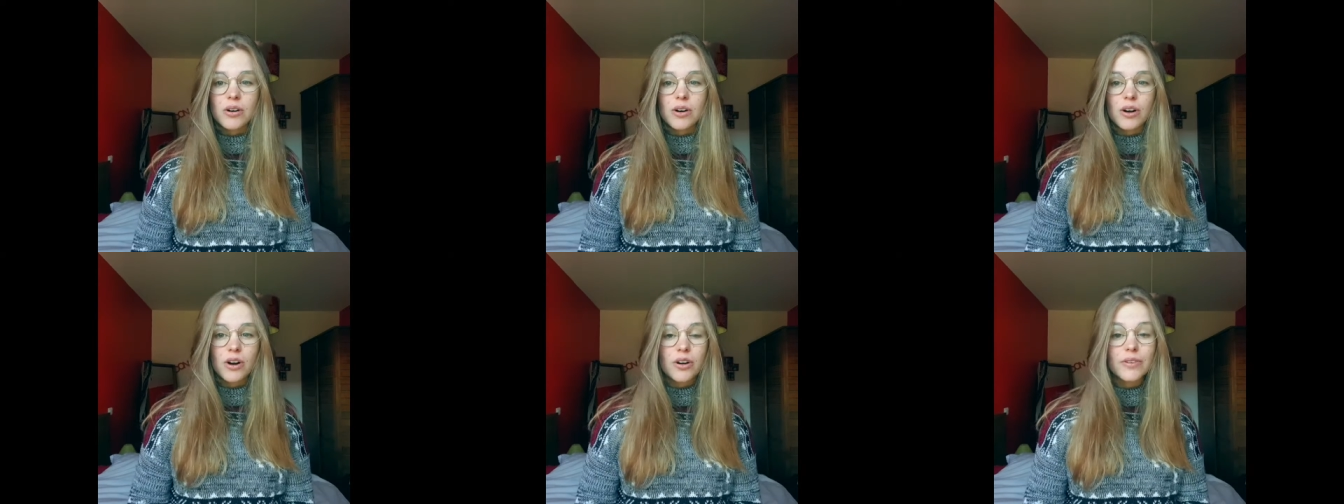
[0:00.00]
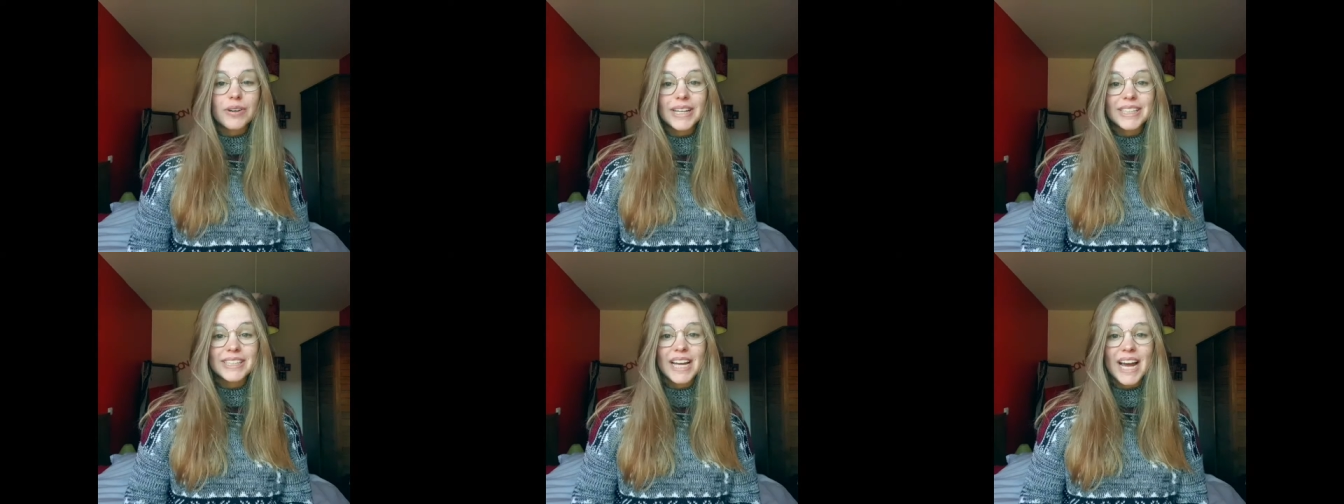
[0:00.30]

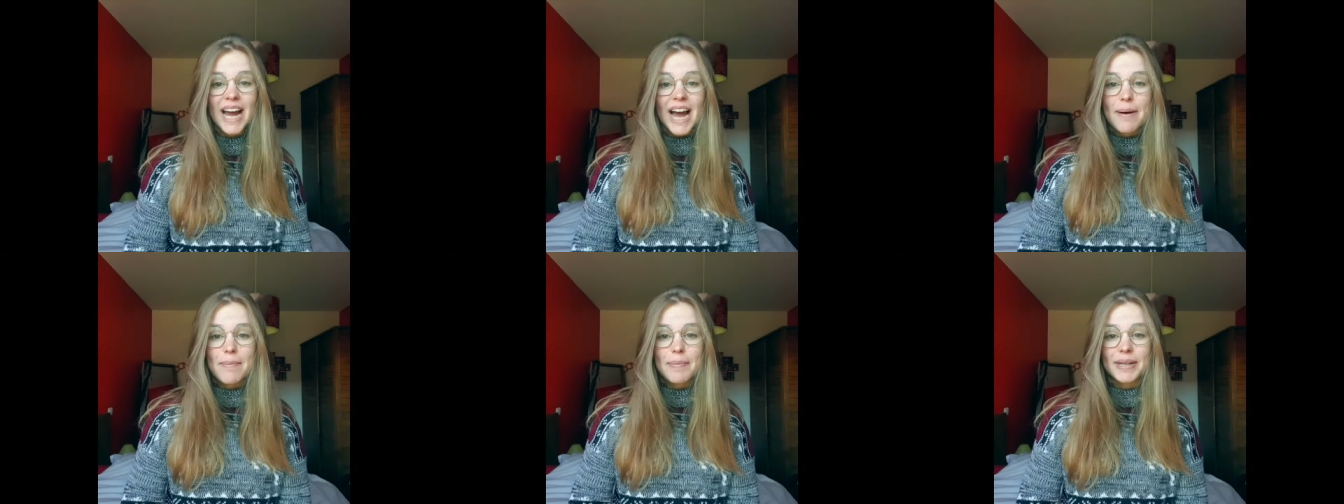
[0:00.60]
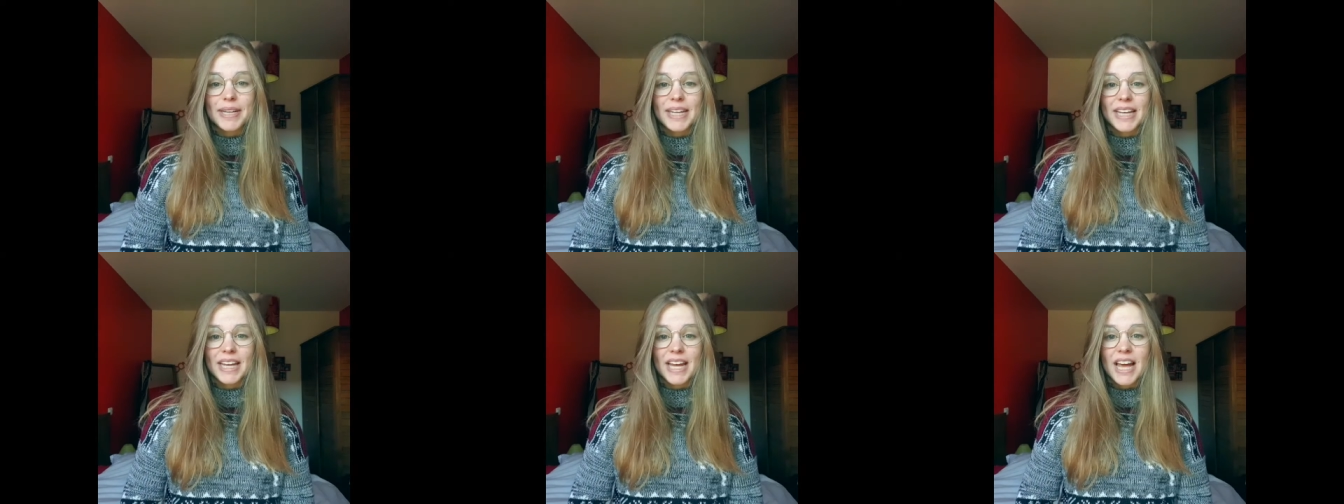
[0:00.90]
already
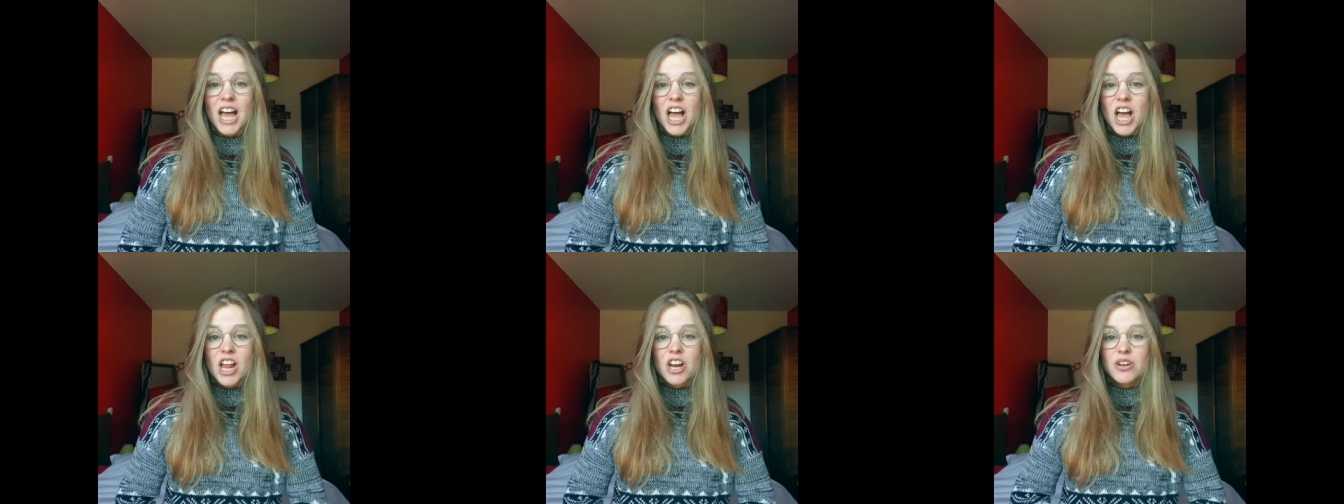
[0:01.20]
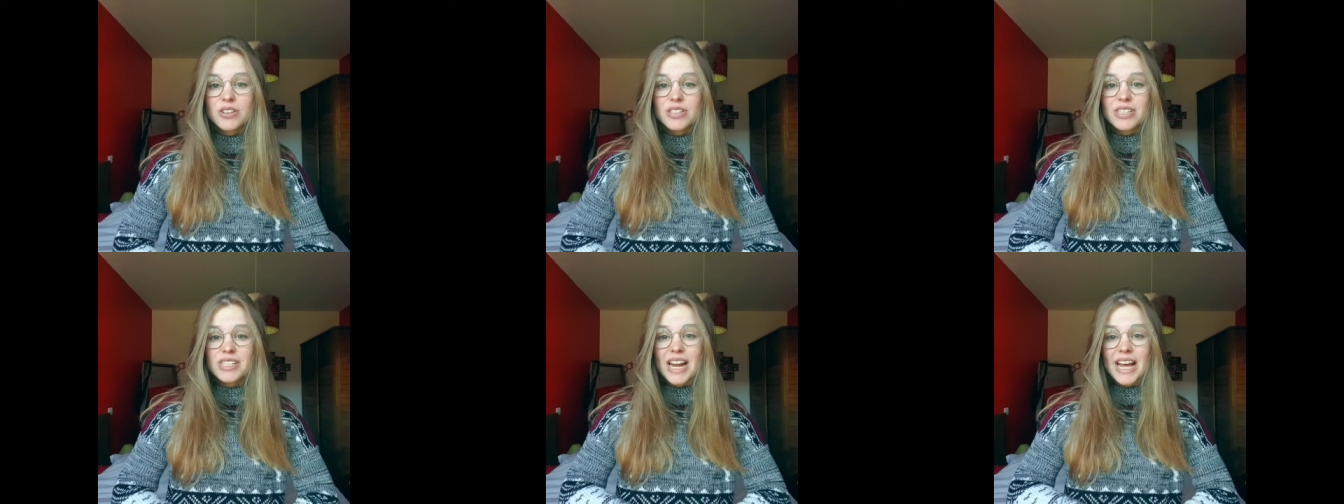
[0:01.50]
happening
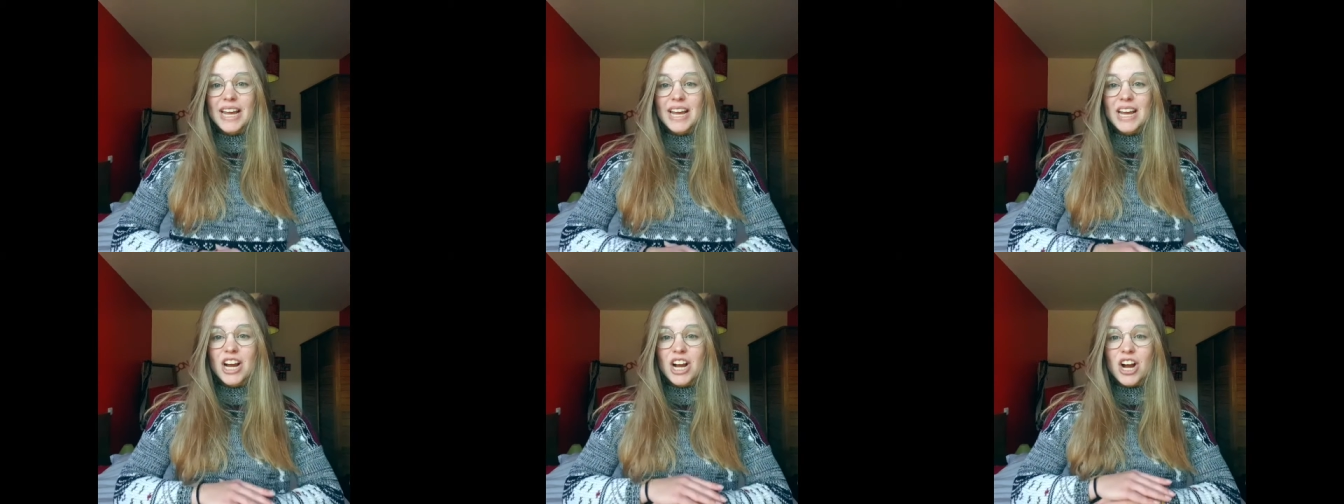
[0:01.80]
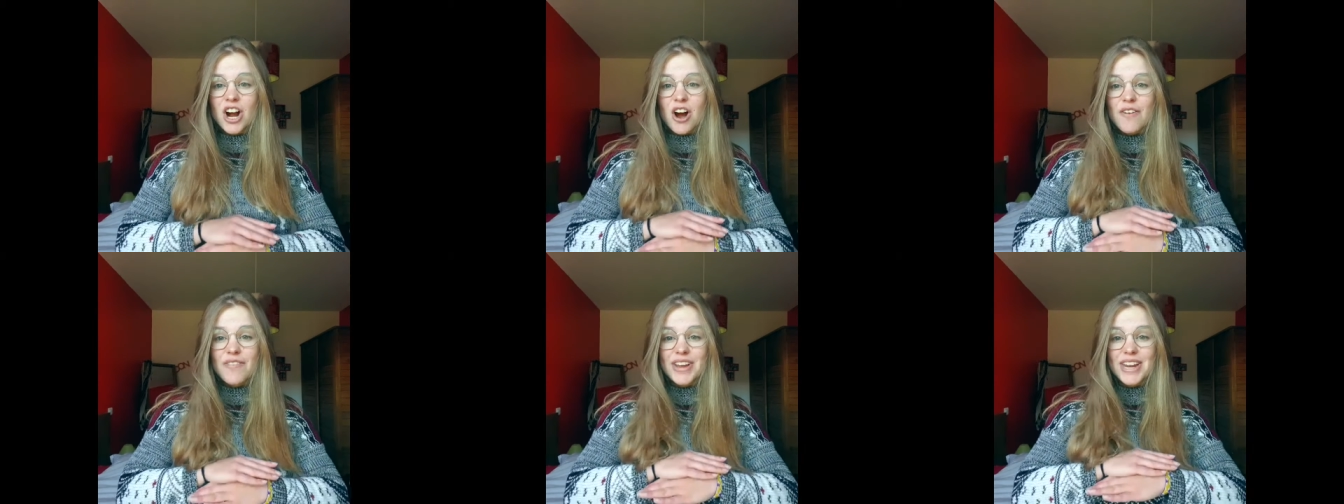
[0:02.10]
looks like
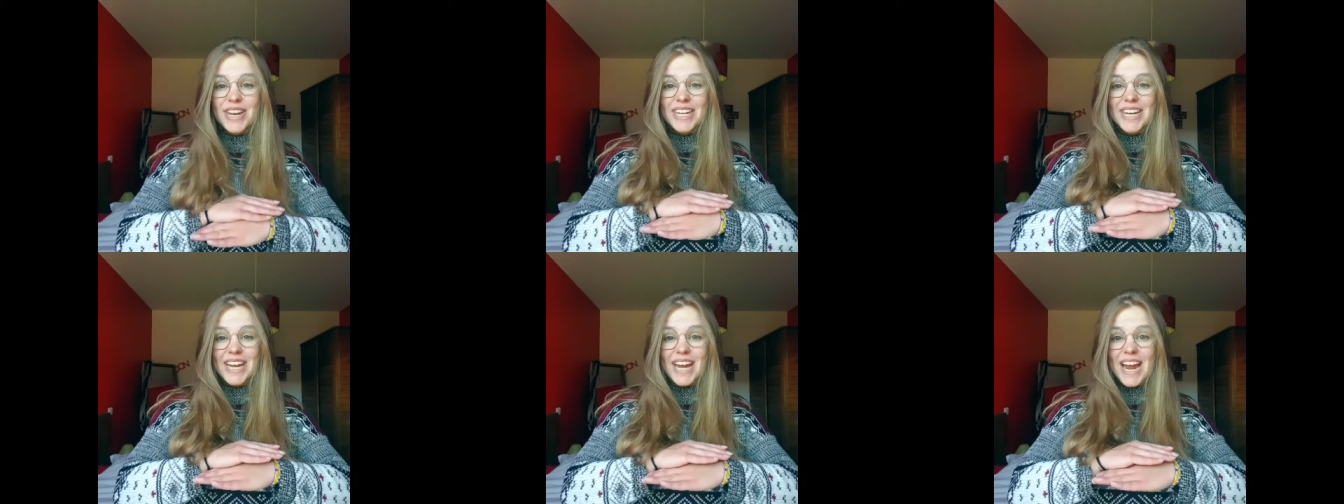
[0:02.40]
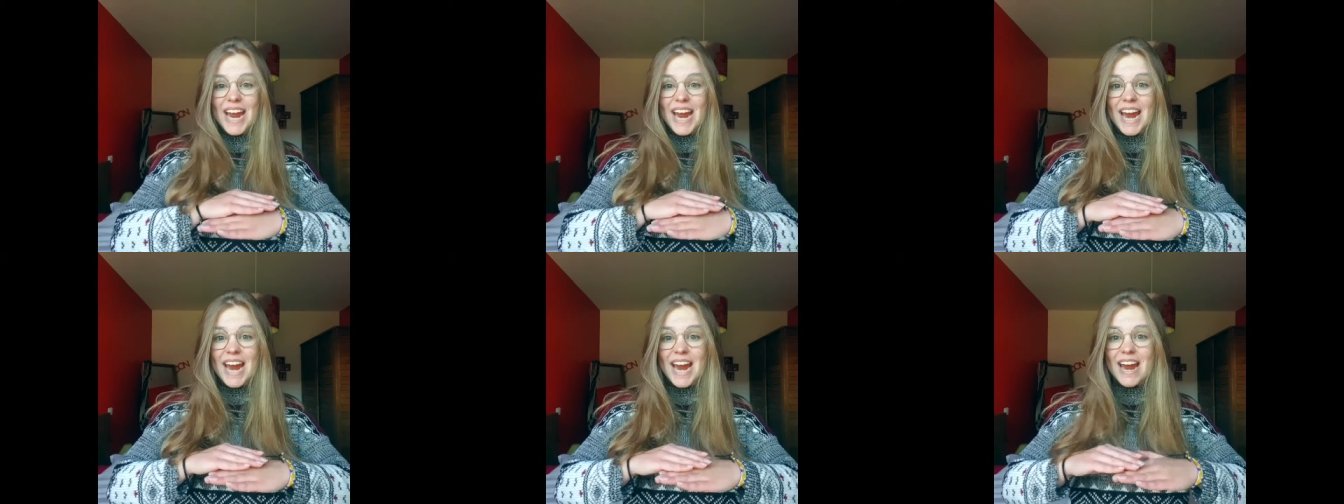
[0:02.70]
COVID
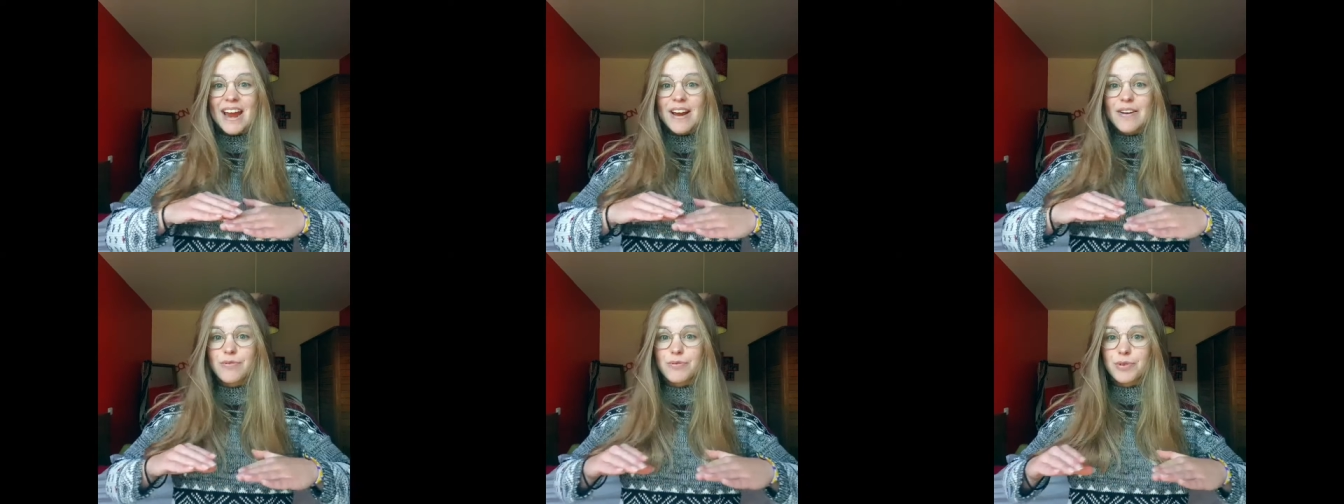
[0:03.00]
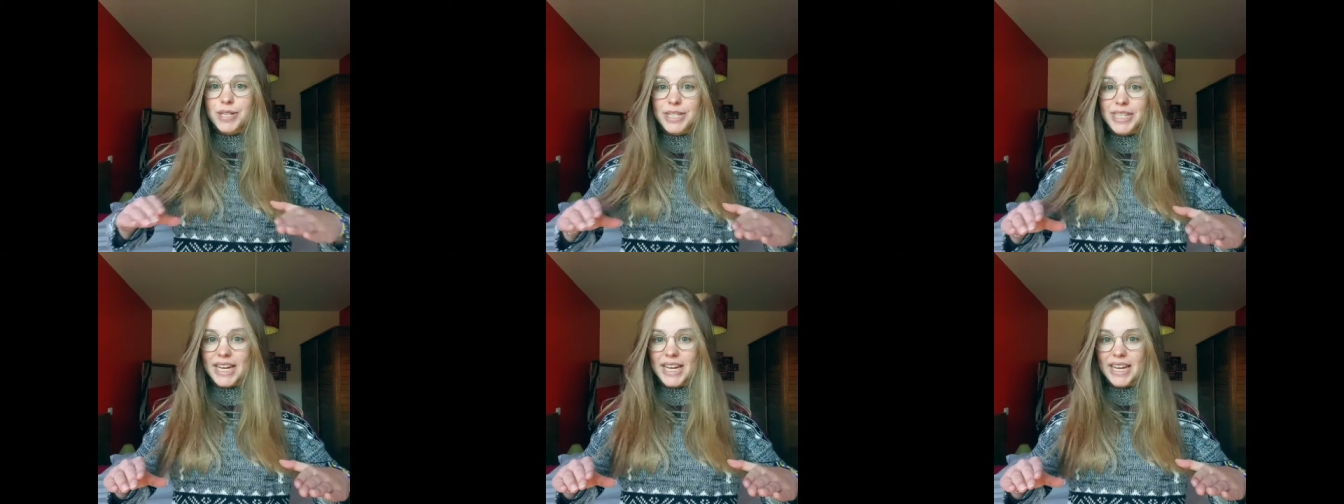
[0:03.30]
every
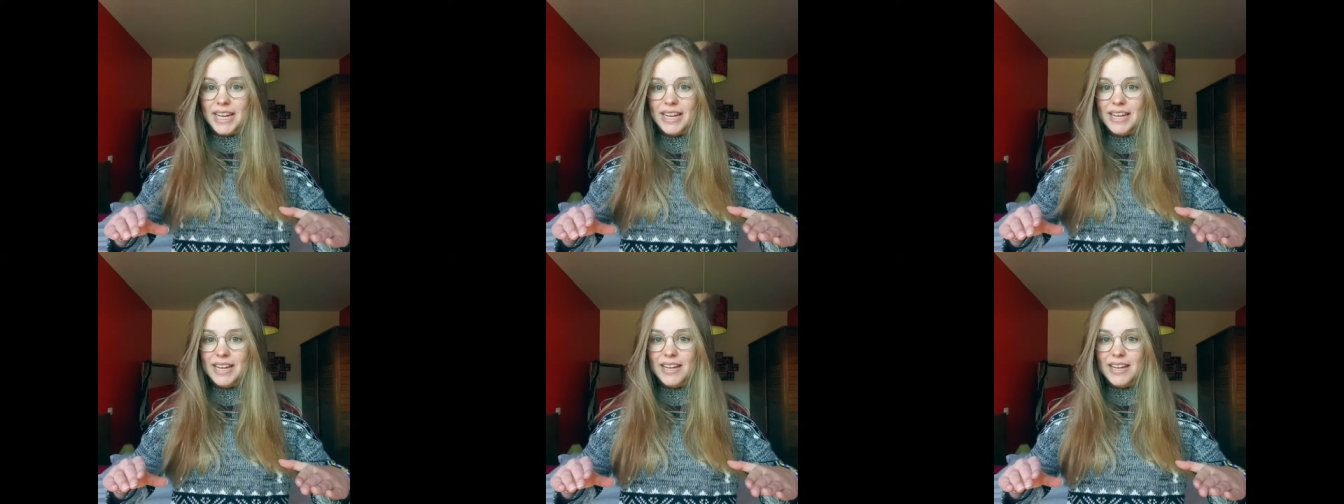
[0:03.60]
day.